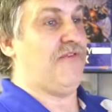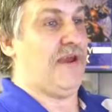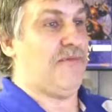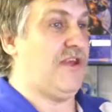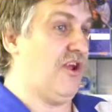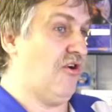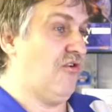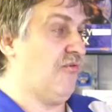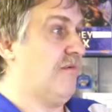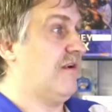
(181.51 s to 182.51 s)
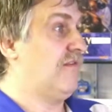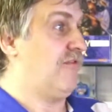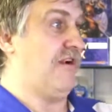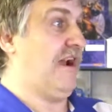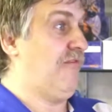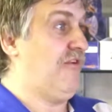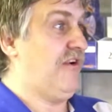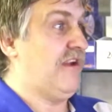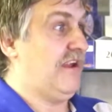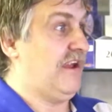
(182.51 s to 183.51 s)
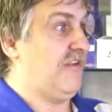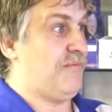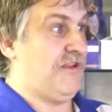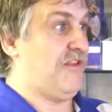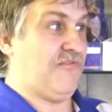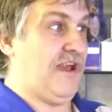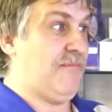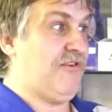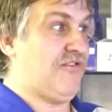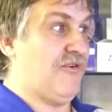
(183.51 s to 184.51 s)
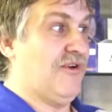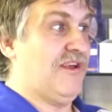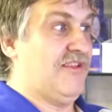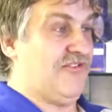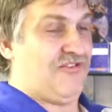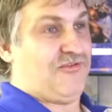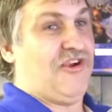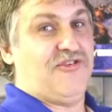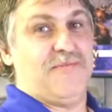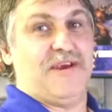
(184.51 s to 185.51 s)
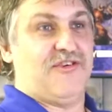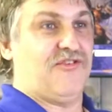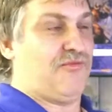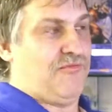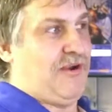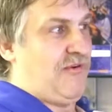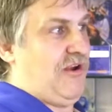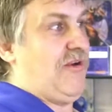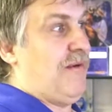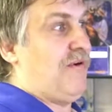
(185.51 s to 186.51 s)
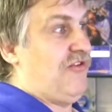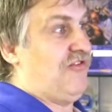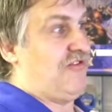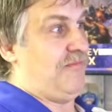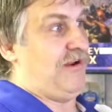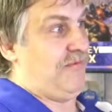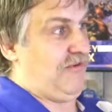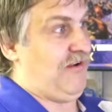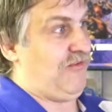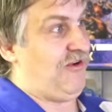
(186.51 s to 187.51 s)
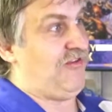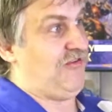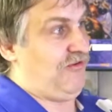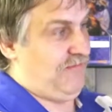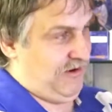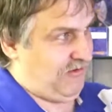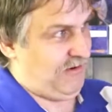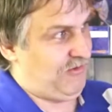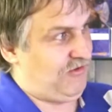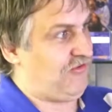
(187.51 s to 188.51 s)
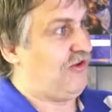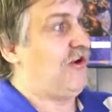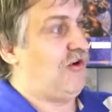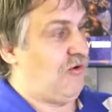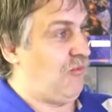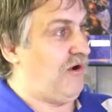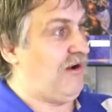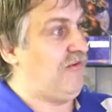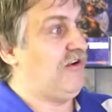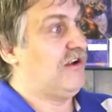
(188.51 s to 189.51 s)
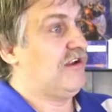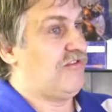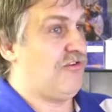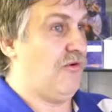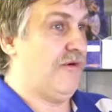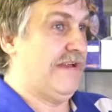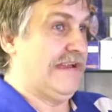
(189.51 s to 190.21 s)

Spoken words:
family heirloom forever, and it's been in the family, so this is treasure because this was my great-grandmother's or my grandfather's or my grandmother's or whatever. So,